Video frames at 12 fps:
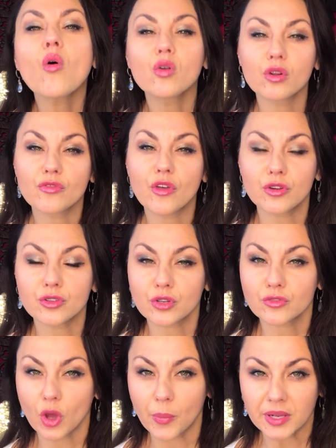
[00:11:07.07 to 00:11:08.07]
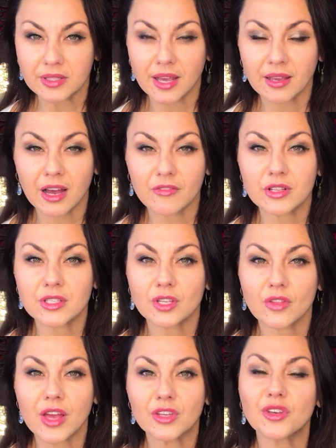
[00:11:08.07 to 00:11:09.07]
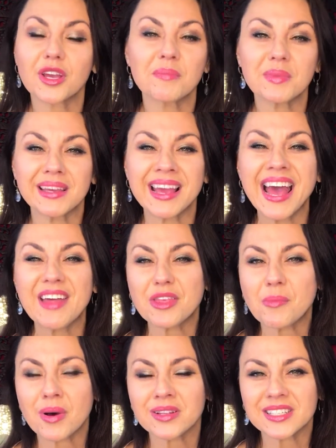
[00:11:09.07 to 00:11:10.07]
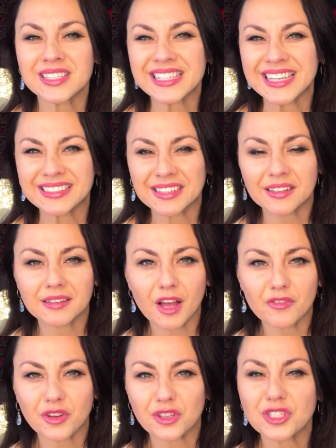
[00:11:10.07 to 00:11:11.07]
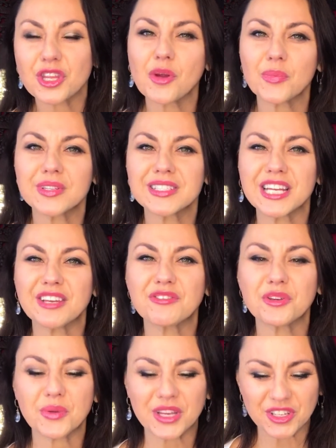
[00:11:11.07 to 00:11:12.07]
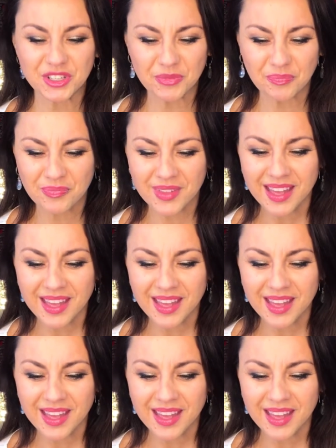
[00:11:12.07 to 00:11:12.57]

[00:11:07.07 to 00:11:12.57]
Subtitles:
All of those sort of topics get covered so that you can be the abundant healer, life coach, therapist if you wish.